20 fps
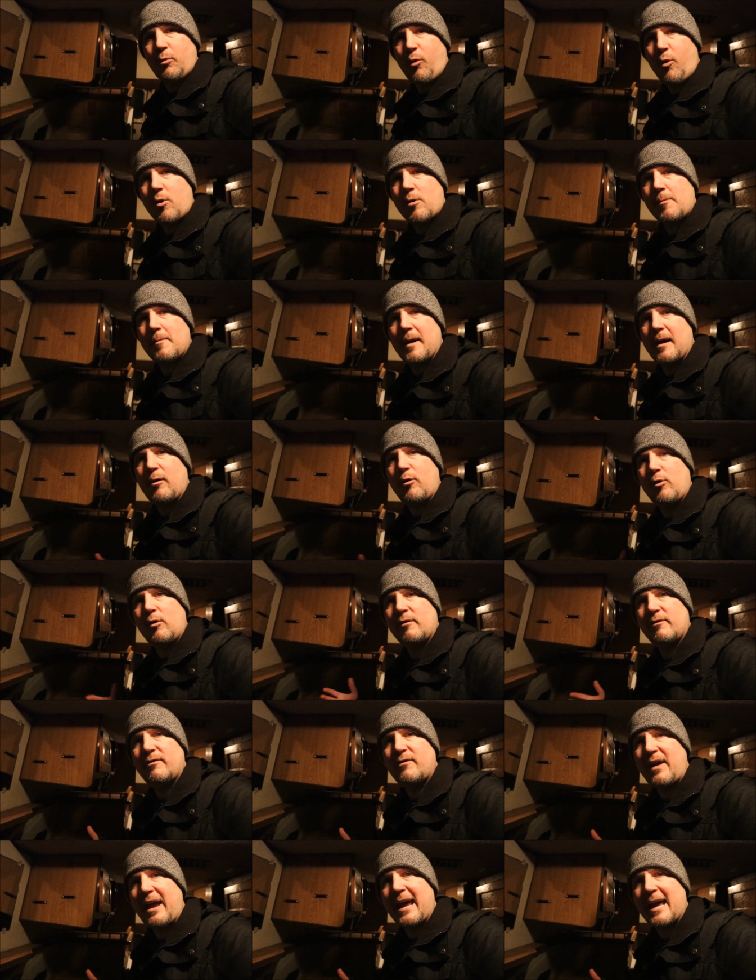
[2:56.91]
warm a whole
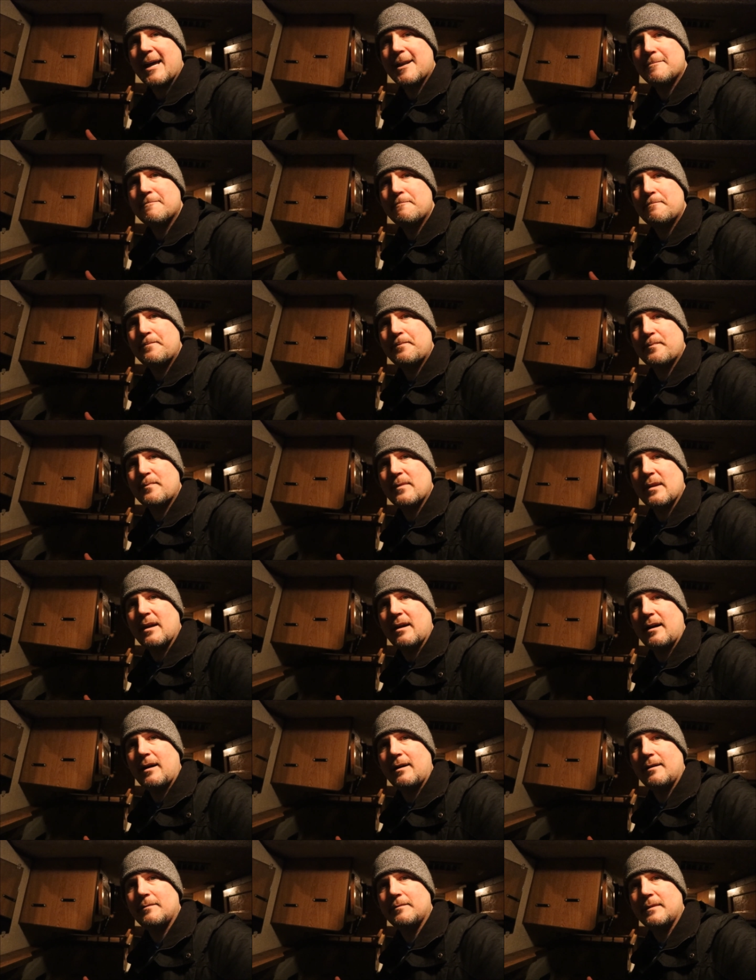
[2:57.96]
van.
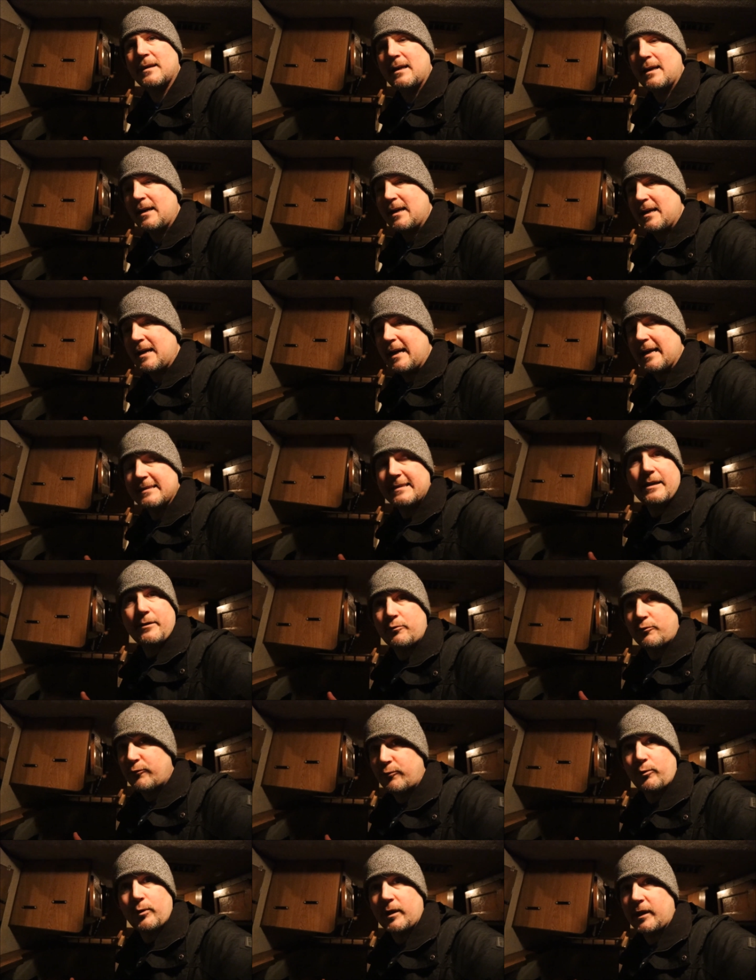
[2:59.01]
It did
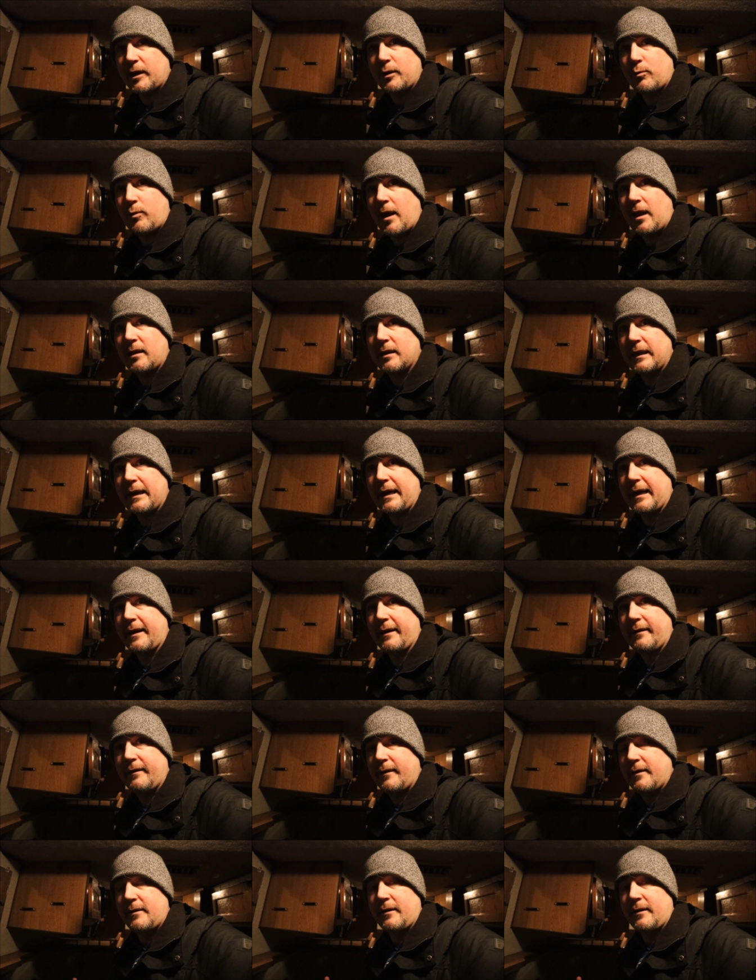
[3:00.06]
really well in a